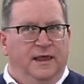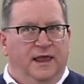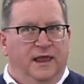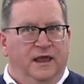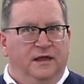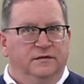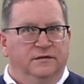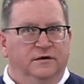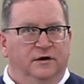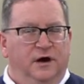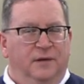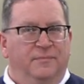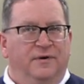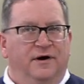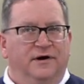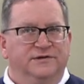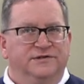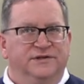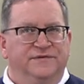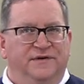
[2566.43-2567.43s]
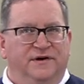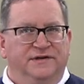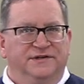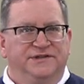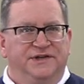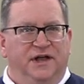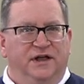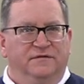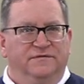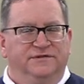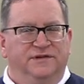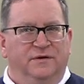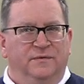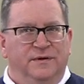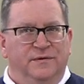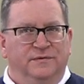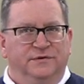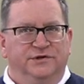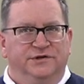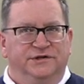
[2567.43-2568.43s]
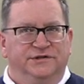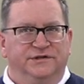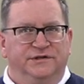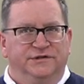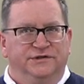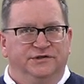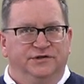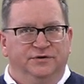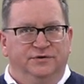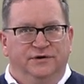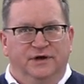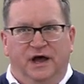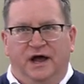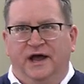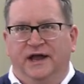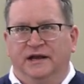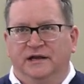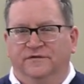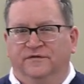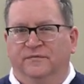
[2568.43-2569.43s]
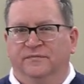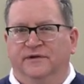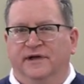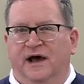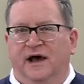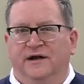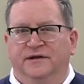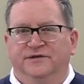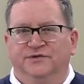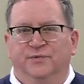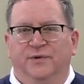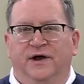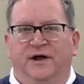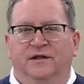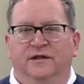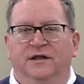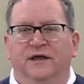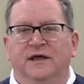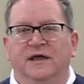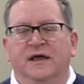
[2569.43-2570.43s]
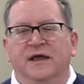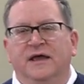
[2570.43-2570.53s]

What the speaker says: And there are parts of ourselves that we would just as soon hide from God as well.